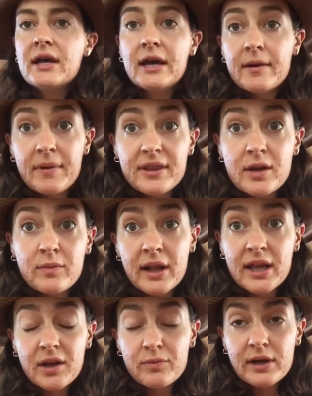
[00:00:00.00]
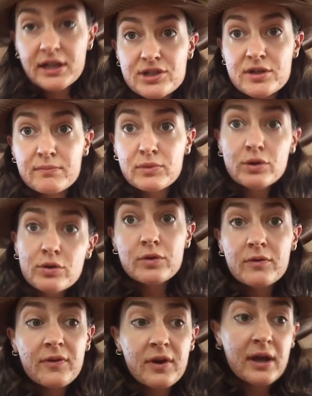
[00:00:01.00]
But then when I get ready to
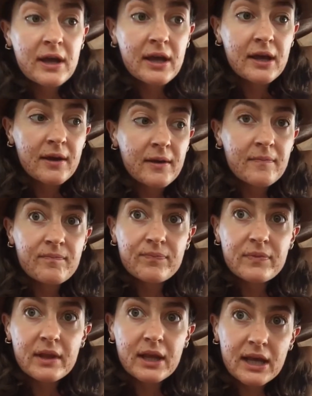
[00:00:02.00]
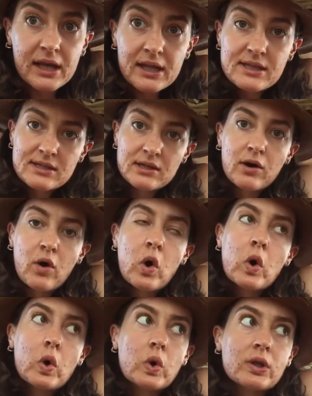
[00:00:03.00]
move, it's a
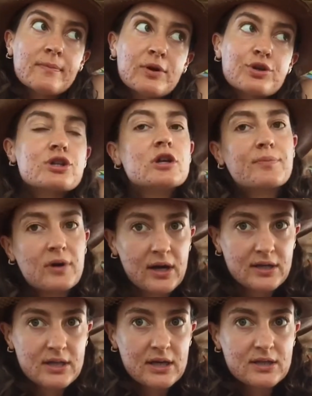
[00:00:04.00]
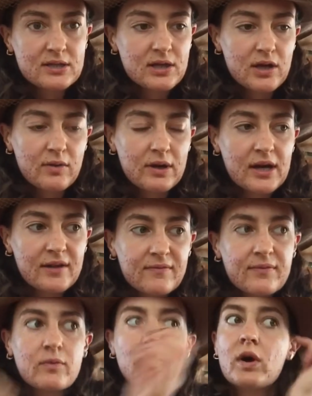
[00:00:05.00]
whole emotional process. So I kind
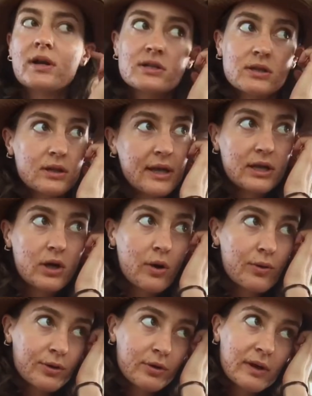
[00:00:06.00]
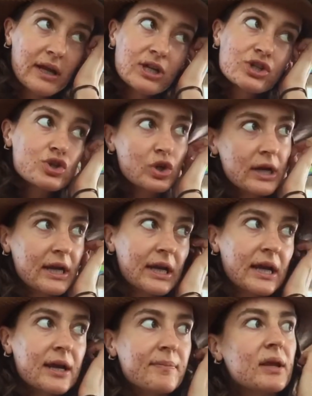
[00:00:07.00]
of want to like go through each
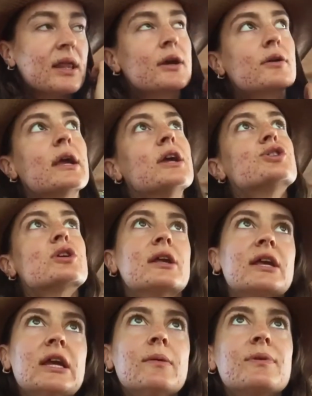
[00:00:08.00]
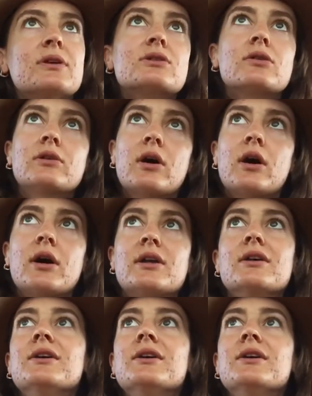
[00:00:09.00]
trinket and be like, okay, should I keep this or not?